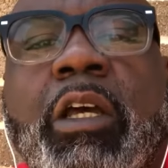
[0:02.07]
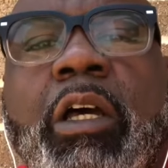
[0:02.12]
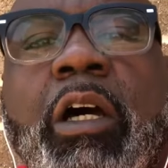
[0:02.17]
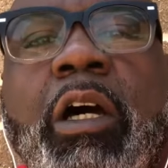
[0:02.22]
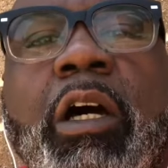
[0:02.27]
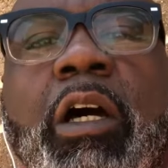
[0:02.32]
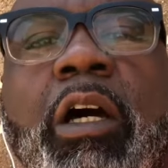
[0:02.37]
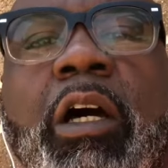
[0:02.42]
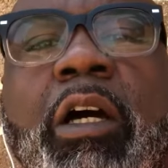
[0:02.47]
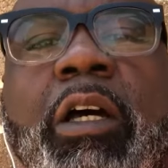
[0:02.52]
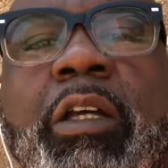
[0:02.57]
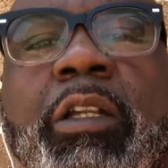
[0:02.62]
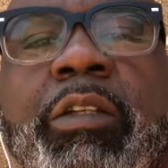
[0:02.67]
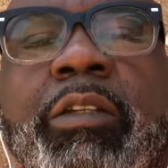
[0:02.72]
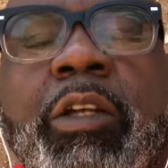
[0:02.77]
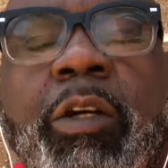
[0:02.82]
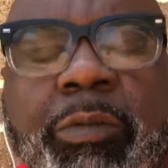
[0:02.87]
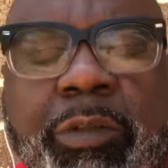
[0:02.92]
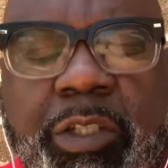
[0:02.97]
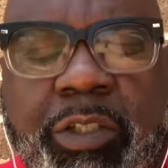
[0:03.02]

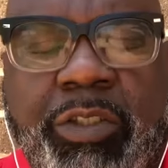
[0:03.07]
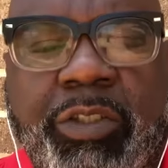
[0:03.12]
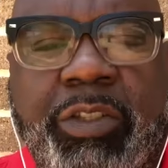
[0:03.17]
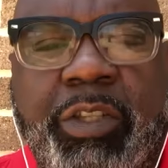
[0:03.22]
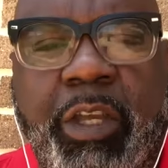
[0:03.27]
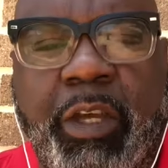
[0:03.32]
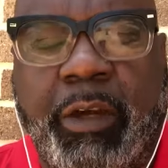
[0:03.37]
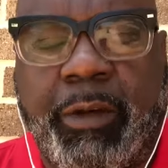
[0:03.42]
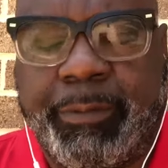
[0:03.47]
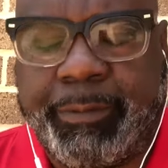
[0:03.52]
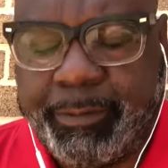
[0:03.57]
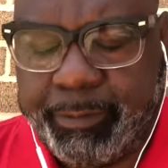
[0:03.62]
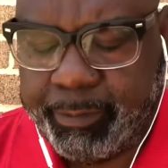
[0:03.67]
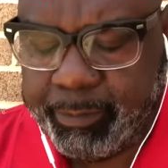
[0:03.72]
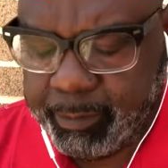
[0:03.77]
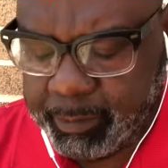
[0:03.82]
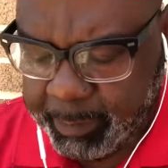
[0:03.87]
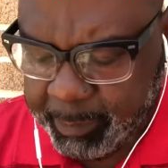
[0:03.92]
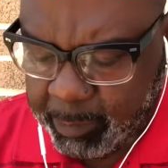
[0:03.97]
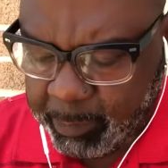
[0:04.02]
Note to self,
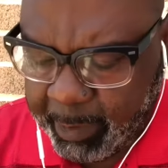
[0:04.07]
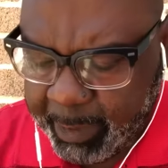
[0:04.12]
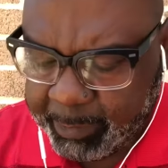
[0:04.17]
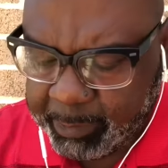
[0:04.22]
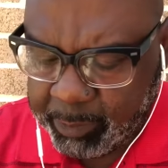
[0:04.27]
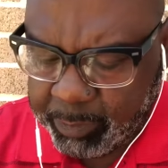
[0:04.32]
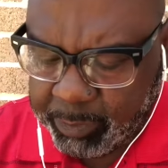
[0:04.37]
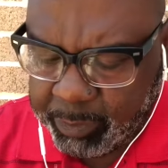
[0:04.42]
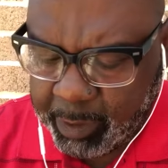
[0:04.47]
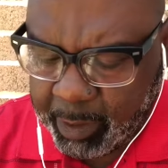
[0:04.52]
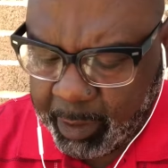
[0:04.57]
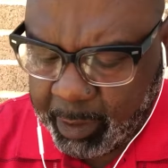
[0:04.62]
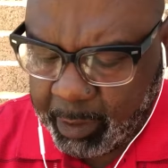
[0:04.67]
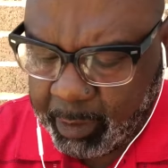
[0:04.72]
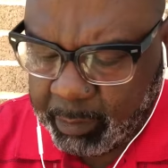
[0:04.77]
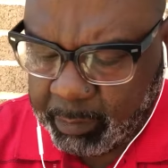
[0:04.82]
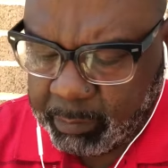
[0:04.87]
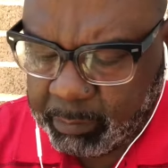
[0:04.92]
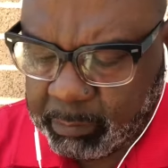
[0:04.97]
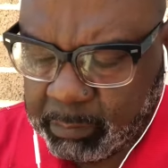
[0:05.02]
let me write this
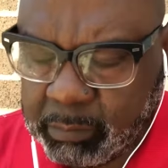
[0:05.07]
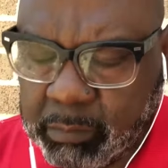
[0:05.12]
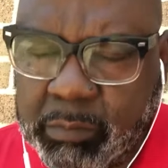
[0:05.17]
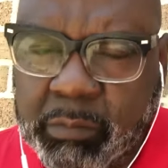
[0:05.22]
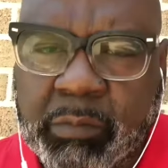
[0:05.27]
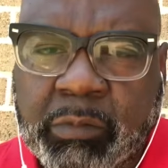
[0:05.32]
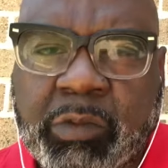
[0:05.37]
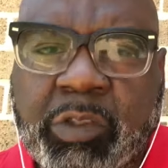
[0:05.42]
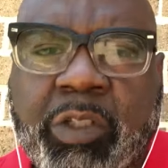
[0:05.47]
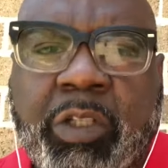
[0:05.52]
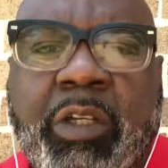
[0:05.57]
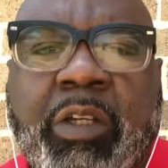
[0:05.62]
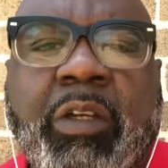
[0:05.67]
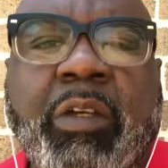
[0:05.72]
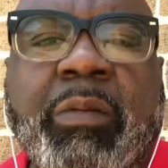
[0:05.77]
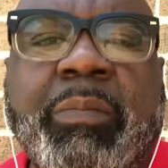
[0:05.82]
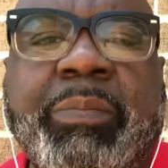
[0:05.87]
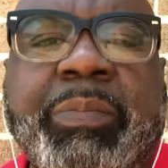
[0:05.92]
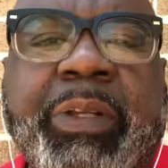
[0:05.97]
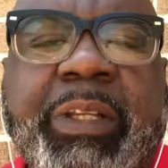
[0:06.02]
down.
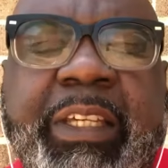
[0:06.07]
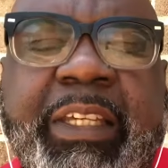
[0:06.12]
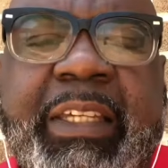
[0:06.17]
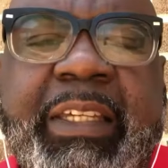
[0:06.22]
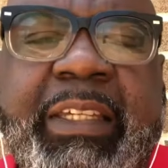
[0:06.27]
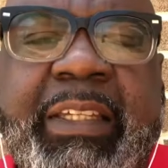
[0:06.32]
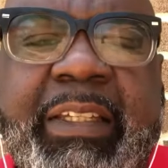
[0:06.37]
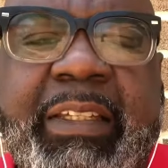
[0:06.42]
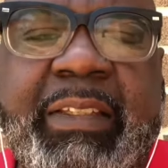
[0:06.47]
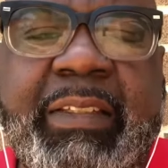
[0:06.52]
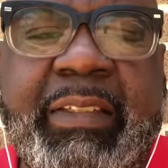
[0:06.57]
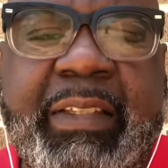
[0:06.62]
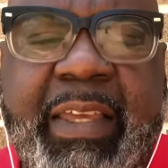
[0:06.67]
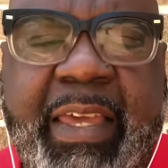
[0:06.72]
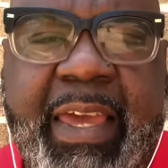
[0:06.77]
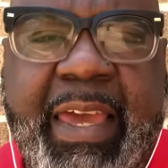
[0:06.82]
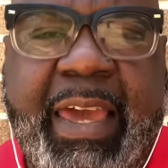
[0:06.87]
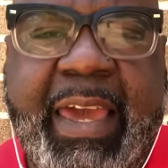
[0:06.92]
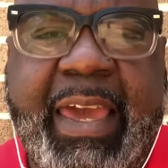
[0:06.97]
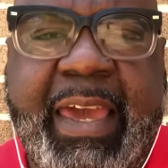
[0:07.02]
Please
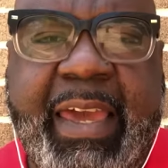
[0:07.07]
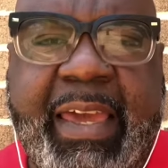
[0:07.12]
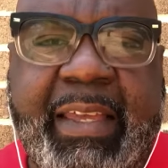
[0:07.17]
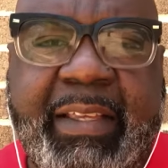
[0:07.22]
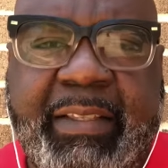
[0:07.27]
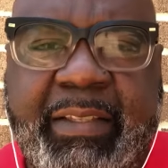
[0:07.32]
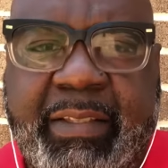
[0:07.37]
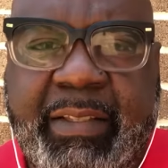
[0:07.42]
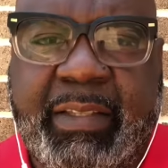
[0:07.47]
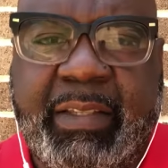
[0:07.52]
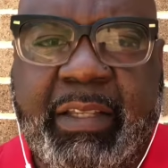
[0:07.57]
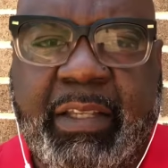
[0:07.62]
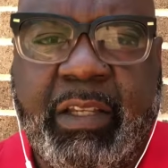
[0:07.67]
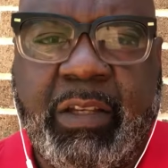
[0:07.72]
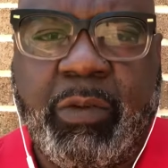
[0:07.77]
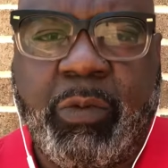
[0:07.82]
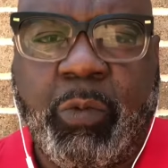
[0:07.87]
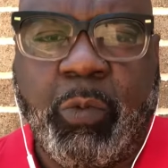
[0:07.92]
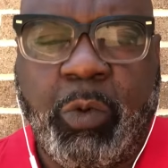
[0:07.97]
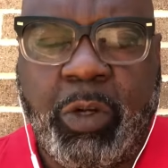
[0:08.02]
ask
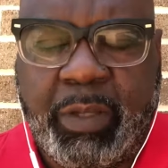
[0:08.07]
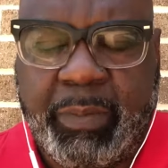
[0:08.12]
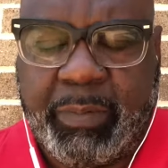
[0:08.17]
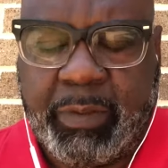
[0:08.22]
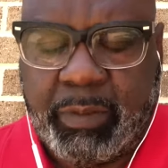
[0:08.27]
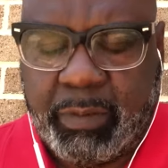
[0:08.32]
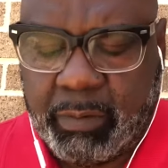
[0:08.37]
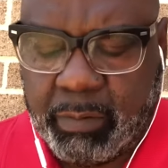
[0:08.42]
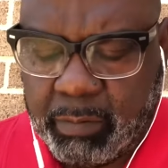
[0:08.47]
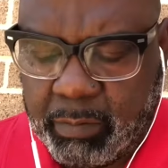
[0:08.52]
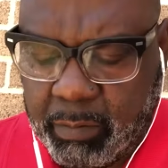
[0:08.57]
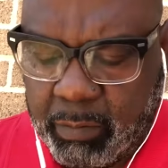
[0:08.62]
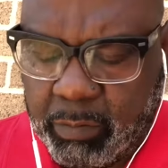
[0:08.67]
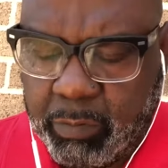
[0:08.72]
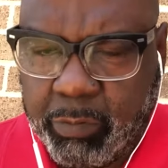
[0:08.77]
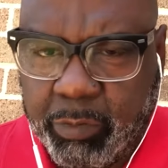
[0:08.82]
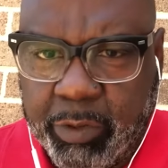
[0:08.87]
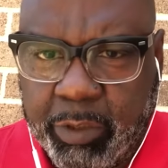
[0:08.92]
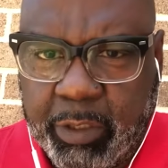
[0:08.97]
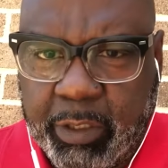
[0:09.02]
women
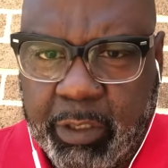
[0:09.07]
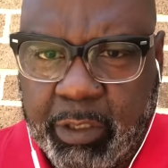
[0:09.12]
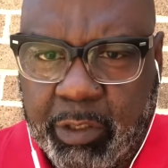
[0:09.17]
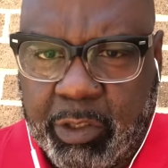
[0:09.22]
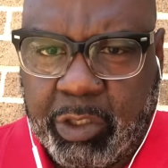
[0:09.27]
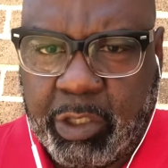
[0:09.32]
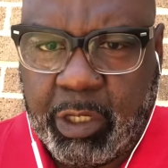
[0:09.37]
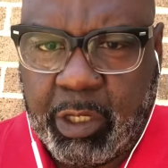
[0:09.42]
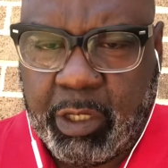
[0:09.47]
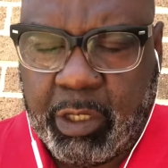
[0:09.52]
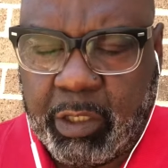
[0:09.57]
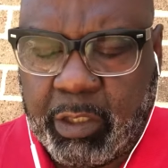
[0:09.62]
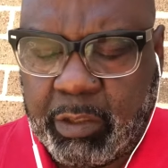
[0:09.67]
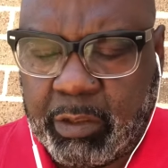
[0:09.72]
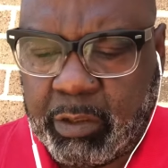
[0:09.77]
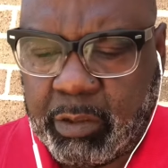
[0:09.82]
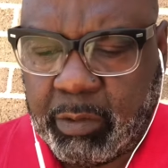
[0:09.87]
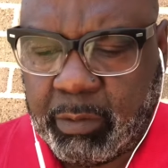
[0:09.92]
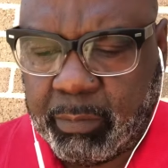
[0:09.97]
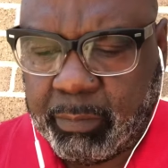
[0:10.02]
when you get a
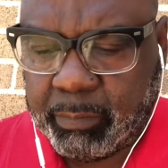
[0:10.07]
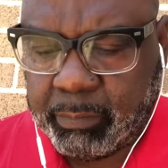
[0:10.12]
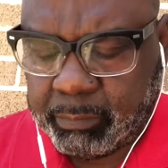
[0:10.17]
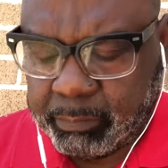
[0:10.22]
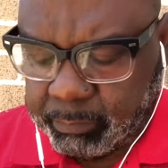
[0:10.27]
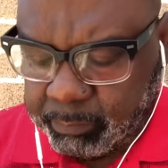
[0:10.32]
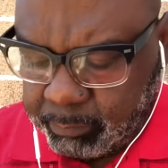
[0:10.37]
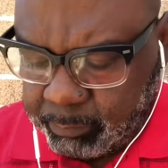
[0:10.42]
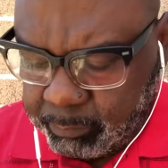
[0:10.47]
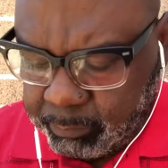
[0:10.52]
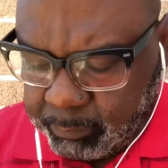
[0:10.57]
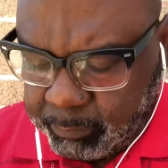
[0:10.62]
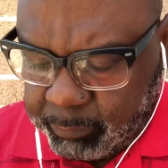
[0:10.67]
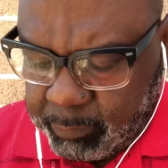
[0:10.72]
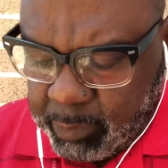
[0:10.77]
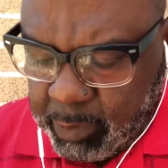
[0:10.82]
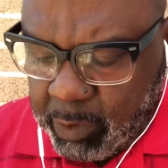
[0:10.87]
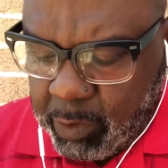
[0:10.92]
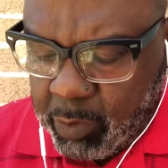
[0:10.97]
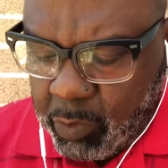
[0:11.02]
chance,
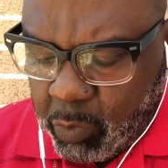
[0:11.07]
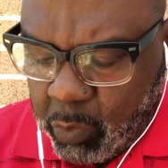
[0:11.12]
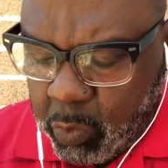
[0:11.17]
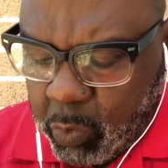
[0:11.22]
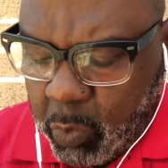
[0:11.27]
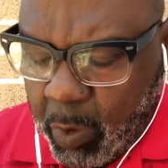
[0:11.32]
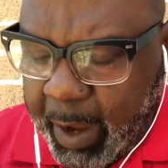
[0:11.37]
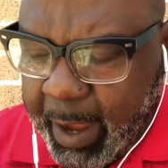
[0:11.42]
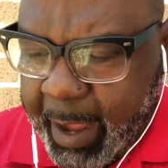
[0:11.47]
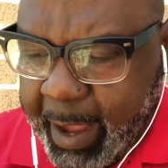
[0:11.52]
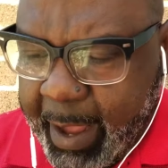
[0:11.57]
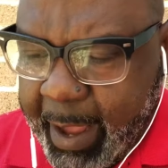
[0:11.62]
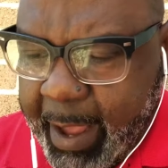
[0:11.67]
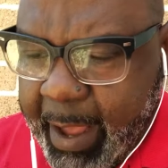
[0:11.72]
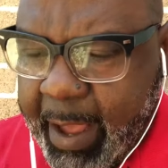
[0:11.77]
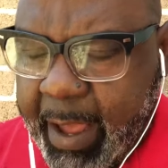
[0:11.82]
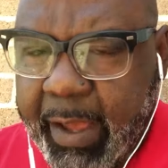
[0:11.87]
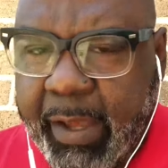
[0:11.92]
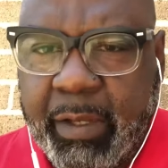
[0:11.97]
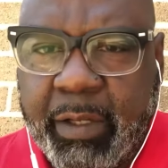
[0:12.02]

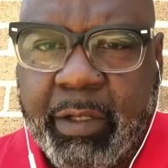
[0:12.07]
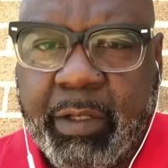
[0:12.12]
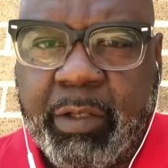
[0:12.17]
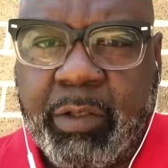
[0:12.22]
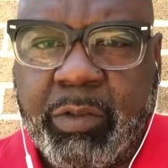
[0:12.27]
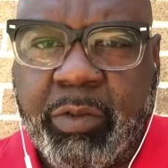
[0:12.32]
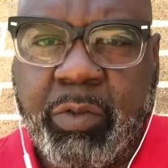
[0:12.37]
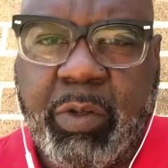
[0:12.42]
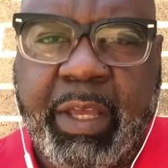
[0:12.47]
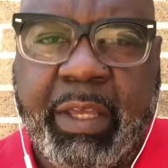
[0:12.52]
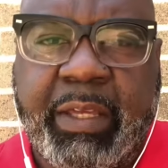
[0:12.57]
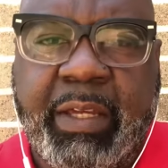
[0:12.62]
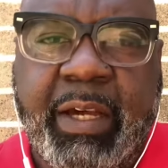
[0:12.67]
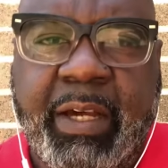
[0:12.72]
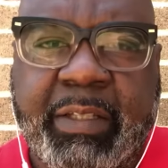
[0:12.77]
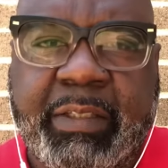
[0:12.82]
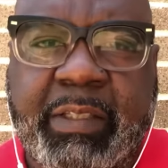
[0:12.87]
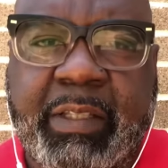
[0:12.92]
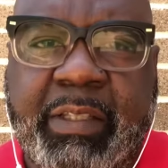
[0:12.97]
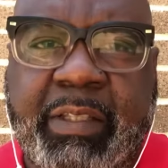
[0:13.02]
why do they
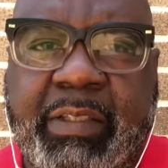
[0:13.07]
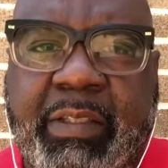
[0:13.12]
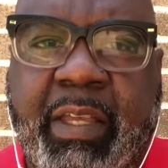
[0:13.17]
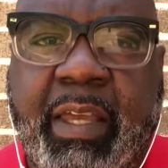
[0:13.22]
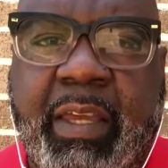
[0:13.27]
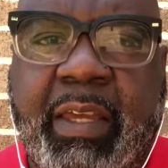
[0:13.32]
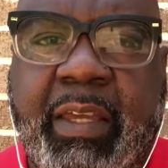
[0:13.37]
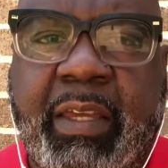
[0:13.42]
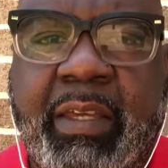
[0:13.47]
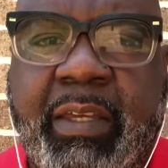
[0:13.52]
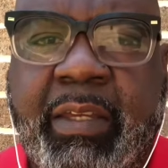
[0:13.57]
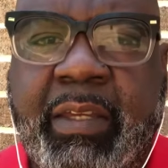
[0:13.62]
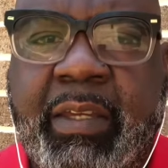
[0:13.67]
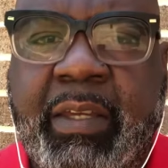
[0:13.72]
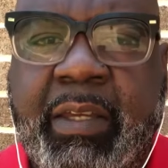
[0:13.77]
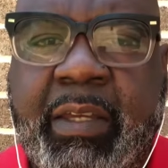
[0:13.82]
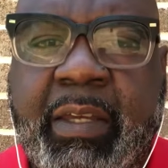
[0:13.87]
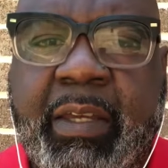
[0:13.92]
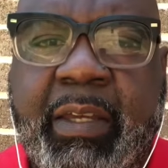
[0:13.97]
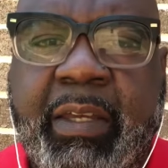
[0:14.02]
constantly say
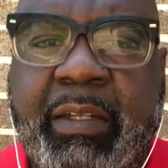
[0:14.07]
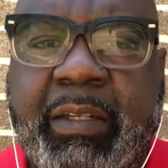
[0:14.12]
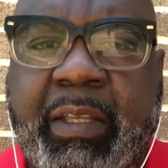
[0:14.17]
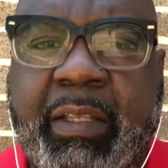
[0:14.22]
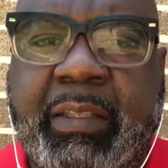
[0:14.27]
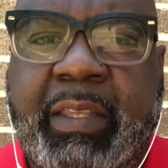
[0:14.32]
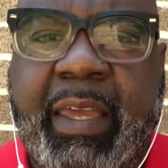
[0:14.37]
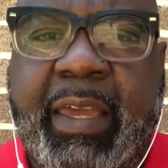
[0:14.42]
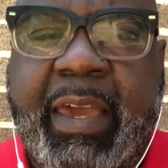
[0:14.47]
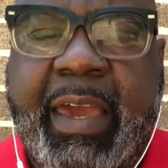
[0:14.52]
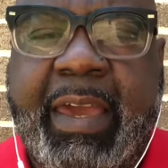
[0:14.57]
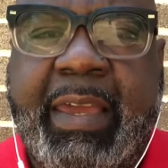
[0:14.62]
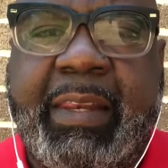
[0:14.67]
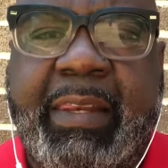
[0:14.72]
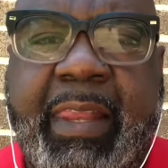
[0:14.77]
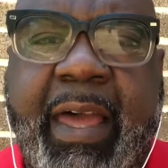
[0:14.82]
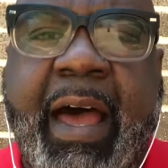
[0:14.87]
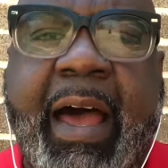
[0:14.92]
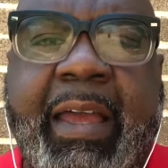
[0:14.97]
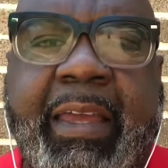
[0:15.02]
that they hate
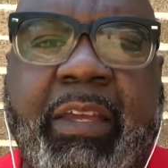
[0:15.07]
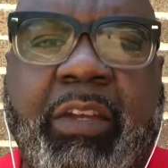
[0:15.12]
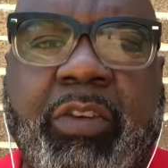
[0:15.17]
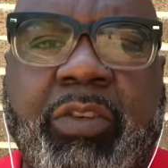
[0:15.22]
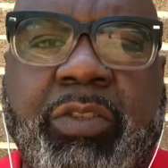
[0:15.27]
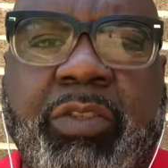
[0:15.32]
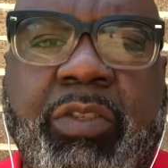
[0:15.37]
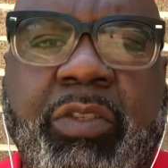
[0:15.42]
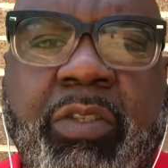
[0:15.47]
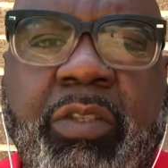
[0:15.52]
liars,